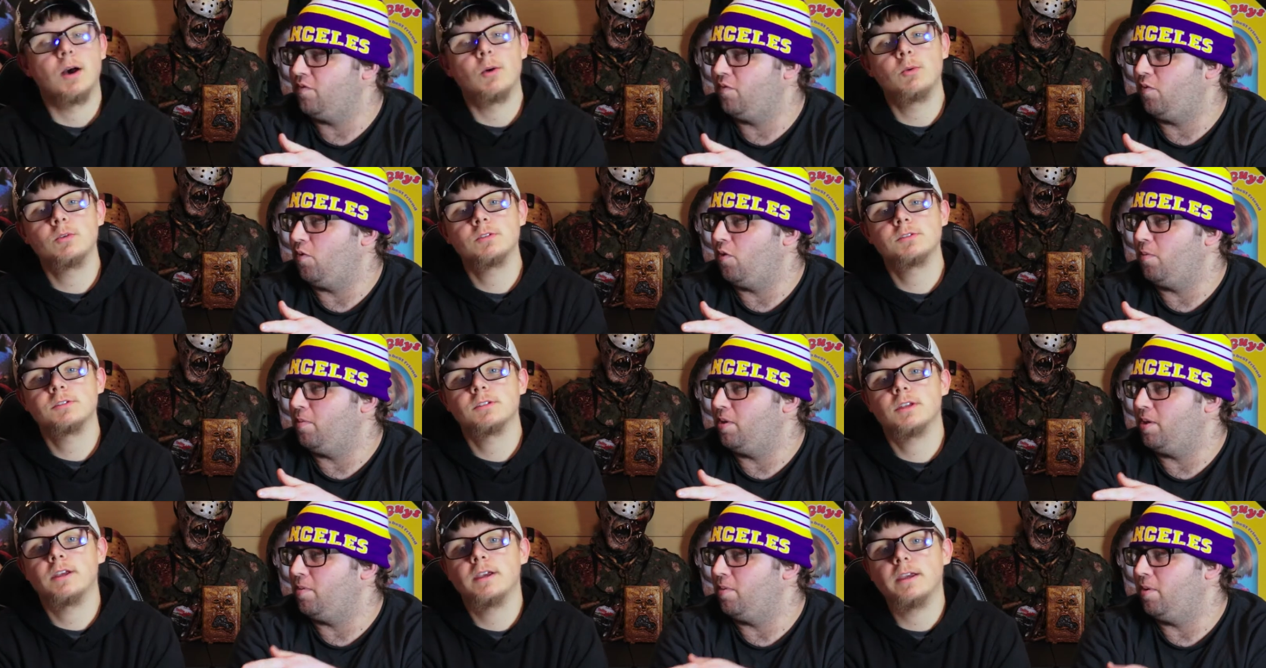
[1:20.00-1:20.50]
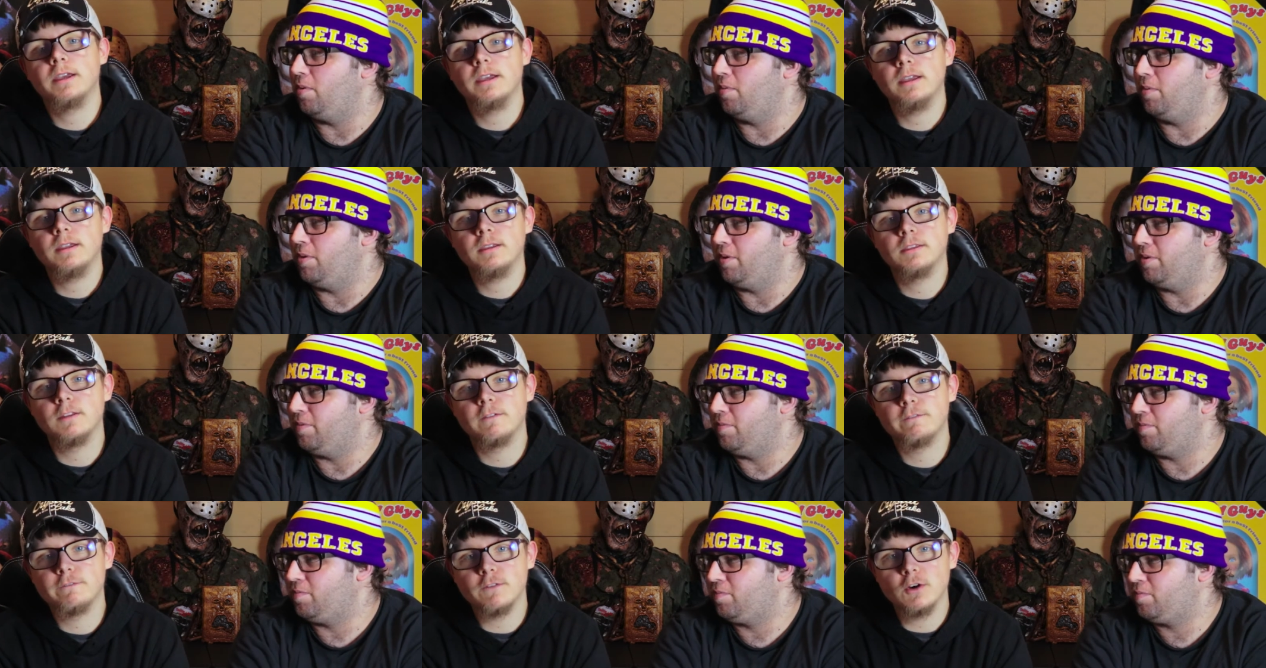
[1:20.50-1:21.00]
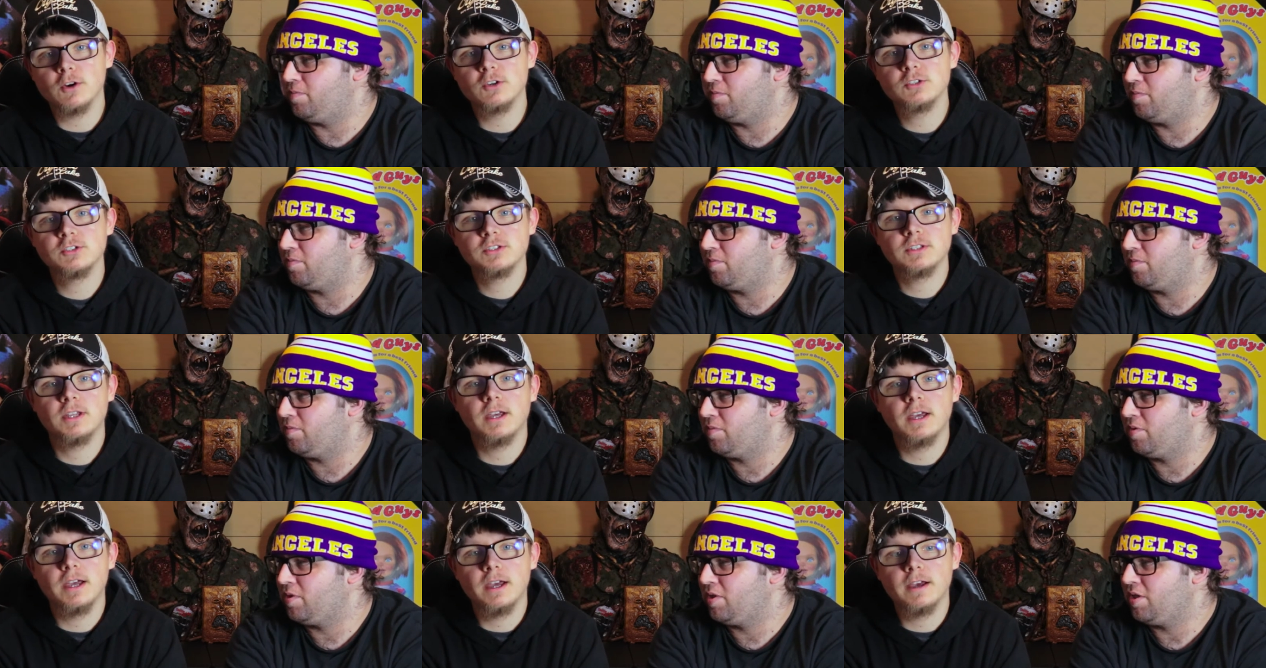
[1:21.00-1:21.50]
Speaker 1: I would say the
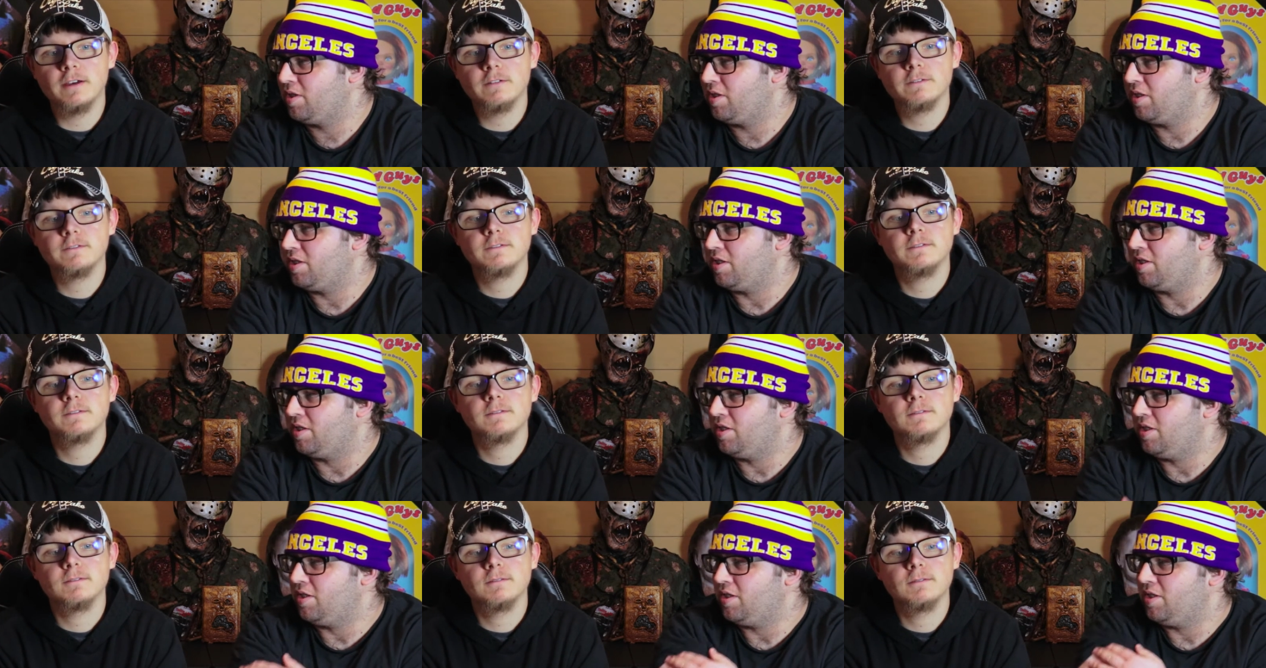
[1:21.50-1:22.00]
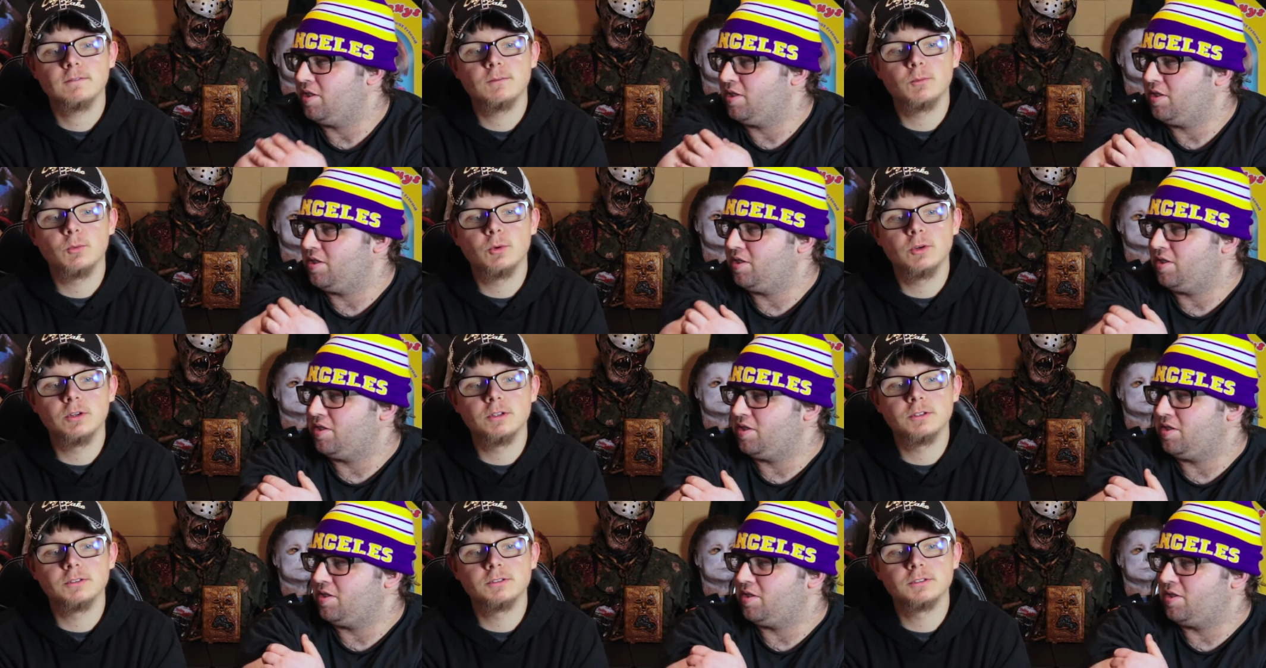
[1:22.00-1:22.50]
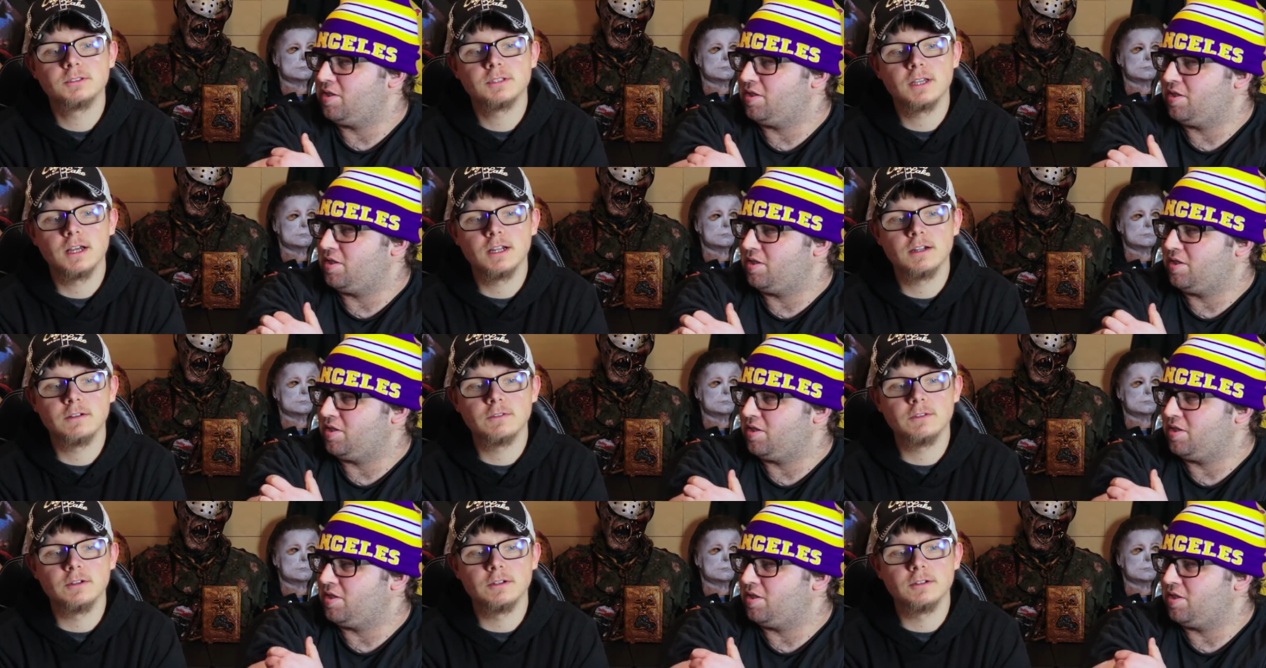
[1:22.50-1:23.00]
first half was
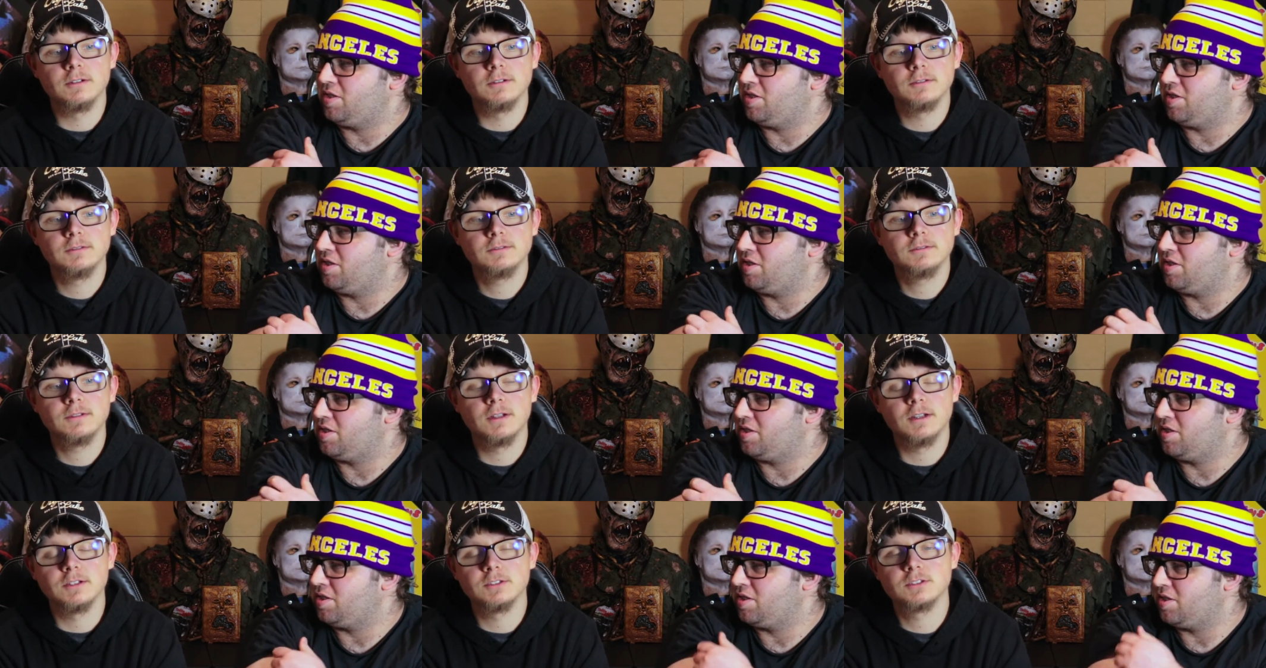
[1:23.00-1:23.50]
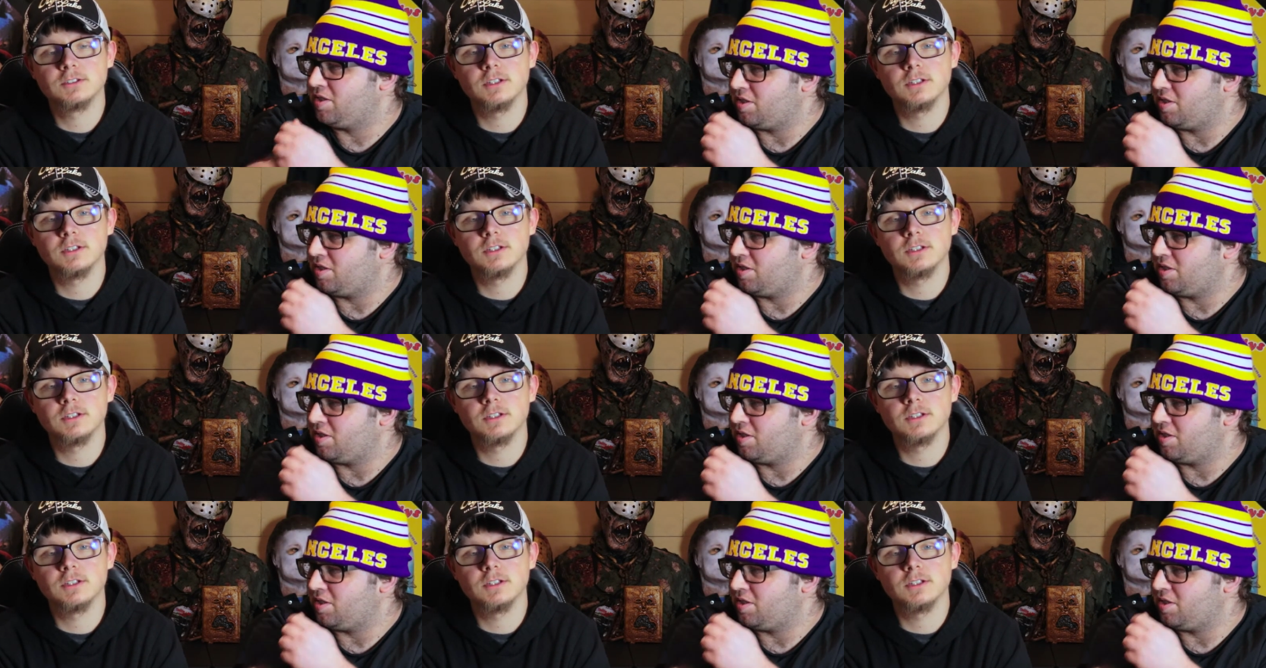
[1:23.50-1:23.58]
kind of a, a